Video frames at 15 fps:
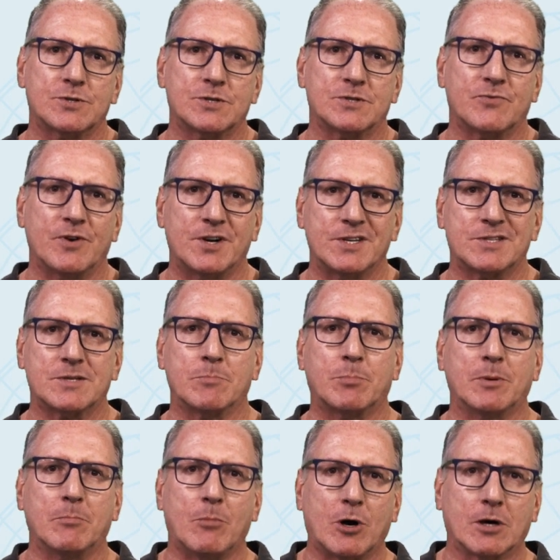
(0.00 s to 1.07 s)
this very
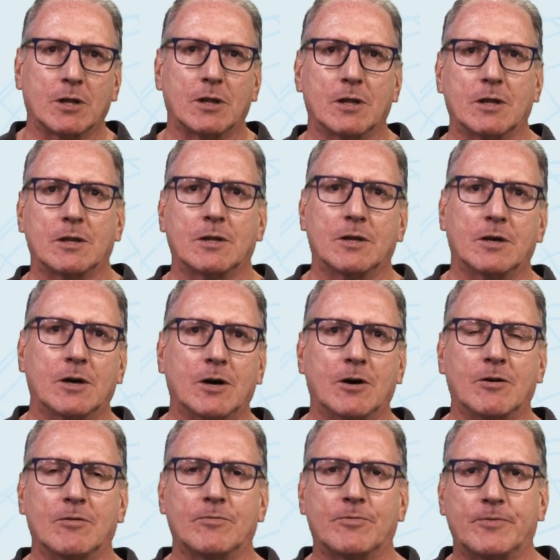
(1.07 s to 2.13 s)
simple model
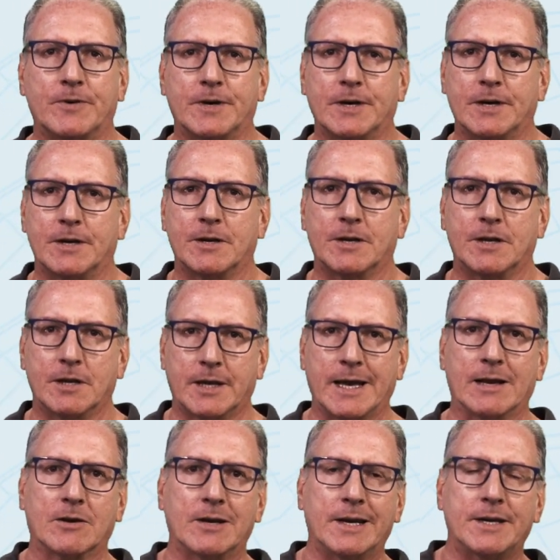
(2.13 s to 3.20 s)
of
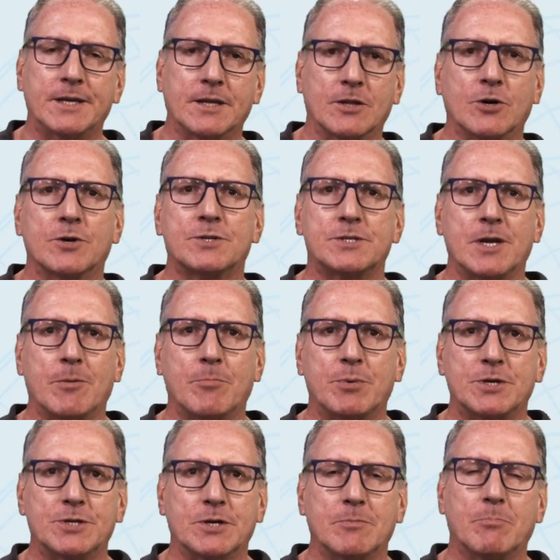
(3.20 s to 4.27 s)
calculating the Earth's
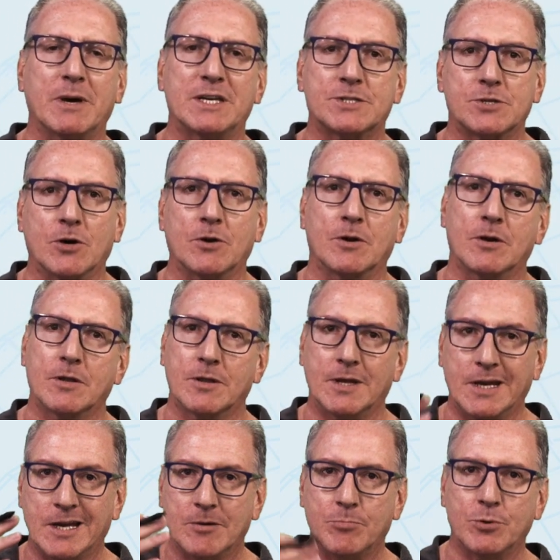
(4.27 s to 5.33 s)
temperature based on the
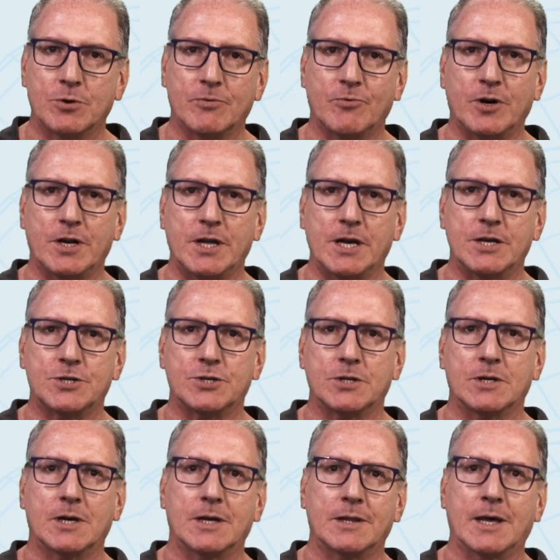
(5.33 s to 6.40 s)
input of
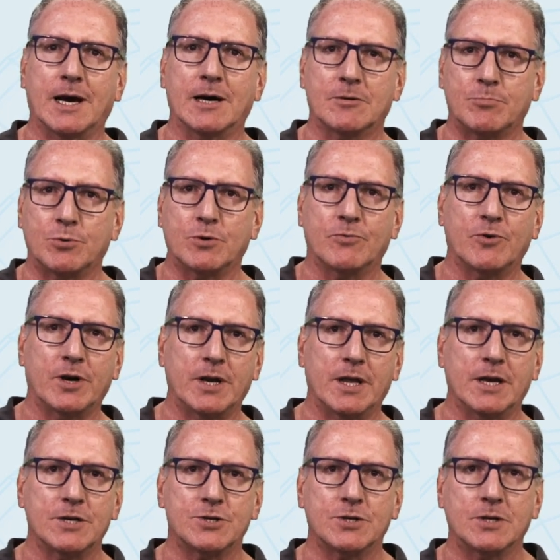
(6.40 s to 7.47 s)
radiation and the output of
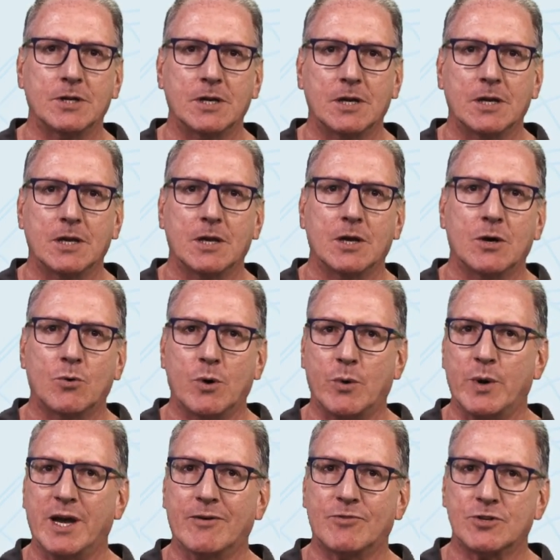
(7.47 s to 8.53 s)
radiation, where
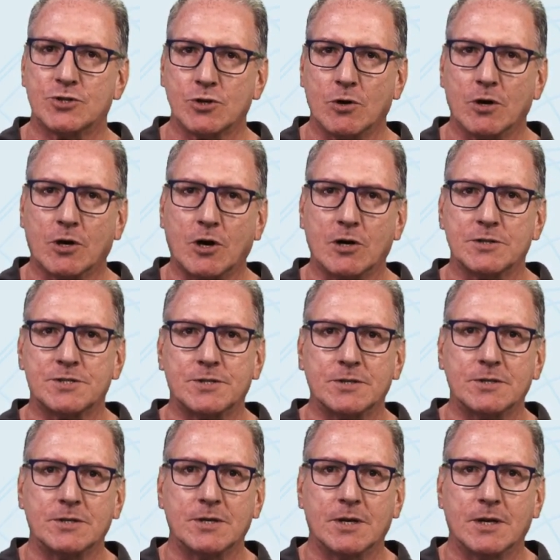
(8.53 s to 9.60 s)
we have the solar
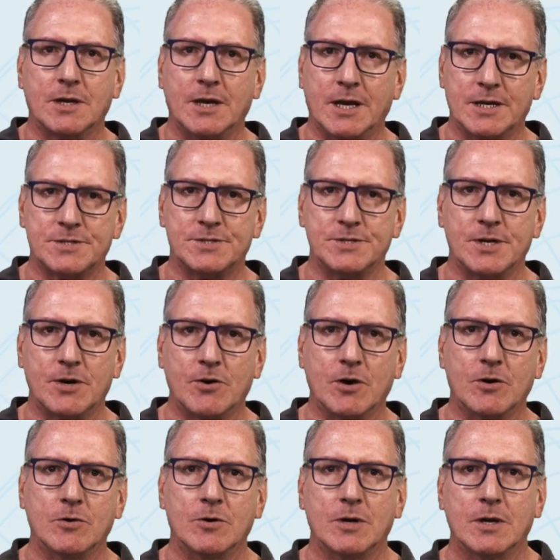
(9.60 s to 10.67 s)
constant,
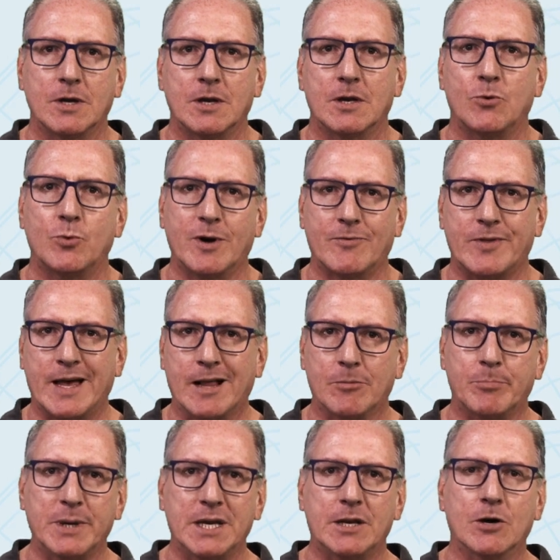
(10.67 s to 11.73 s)
S0, we have the
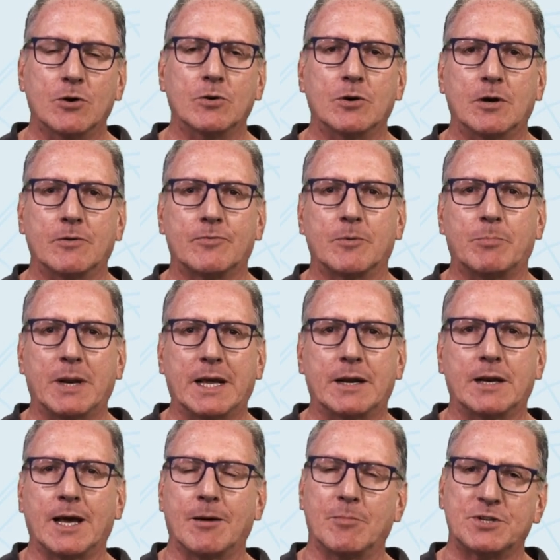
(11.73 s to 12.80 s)
albedo of the
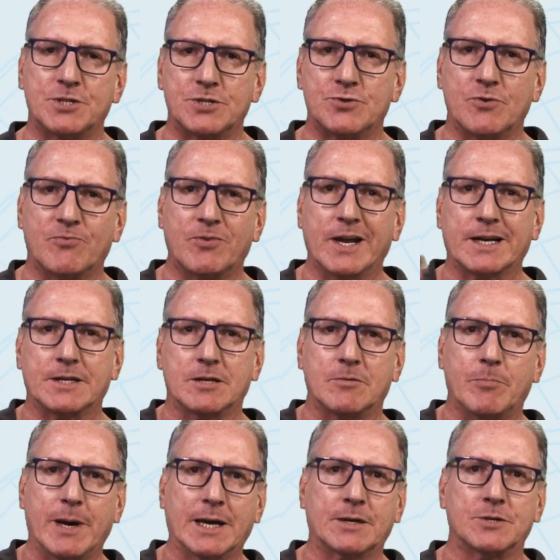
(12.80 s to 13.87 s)
planet, how much is reflected
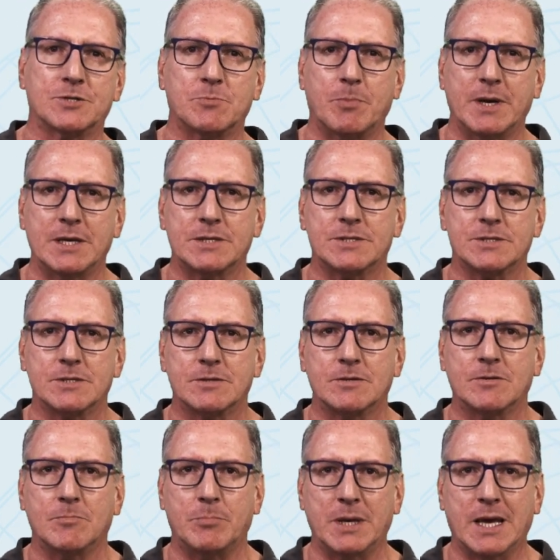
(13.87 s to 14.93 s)
back to space,
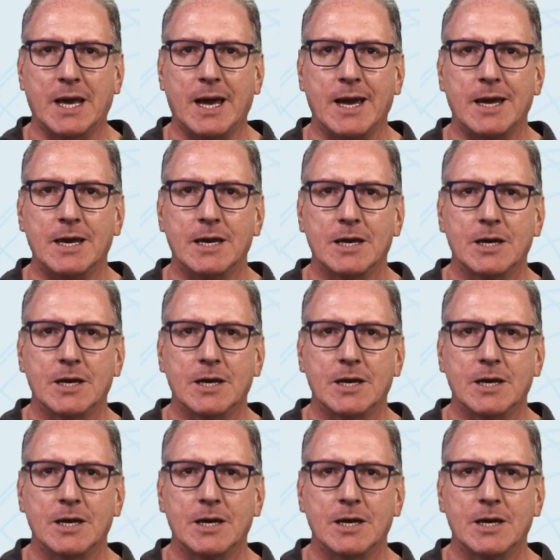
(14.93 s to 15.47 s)
big A.